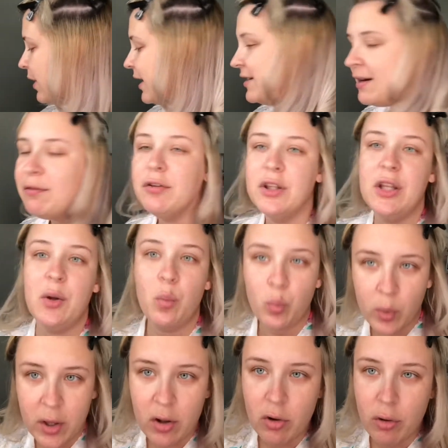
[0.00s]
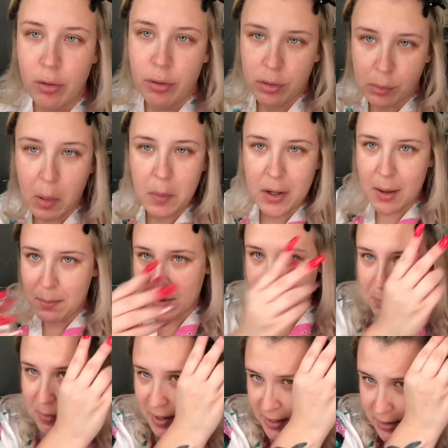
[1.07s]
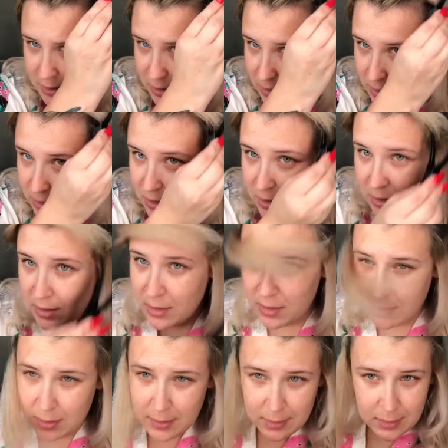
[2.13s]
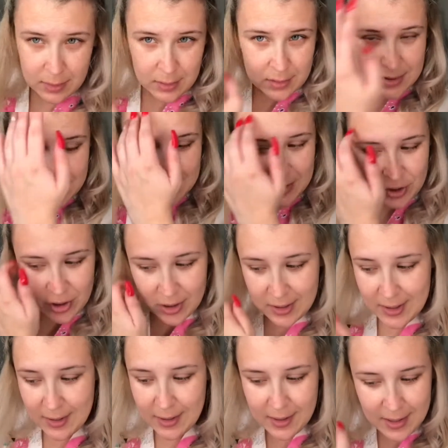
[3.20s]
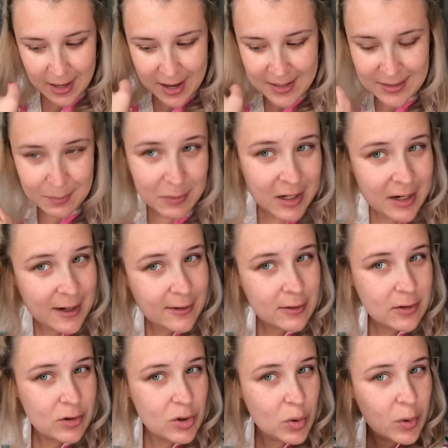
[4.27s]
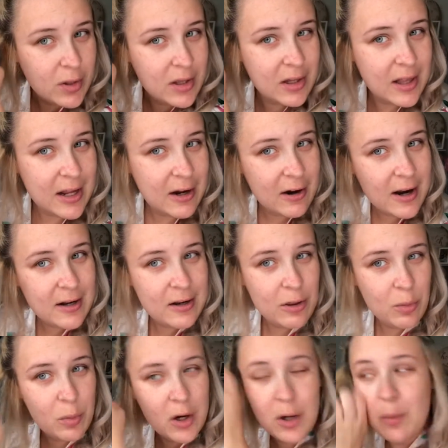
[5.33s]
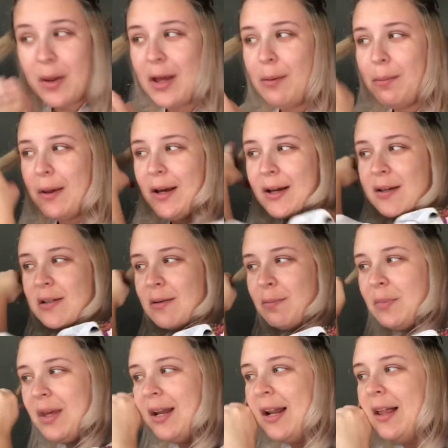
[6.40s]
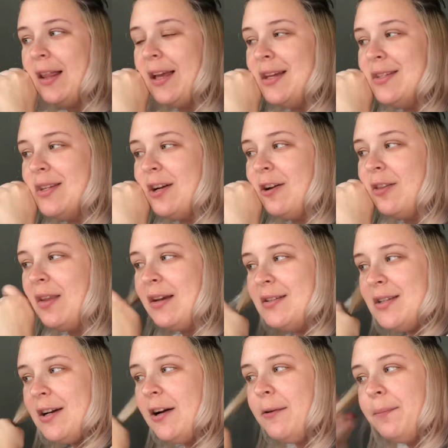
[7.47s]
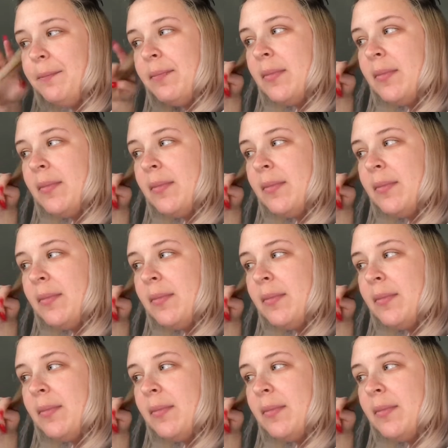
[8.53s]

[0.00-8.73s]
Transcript: definitely will throw it up in a bun, especially as I'm getting toward the later end of the work week because I'm getting lazier and lazier.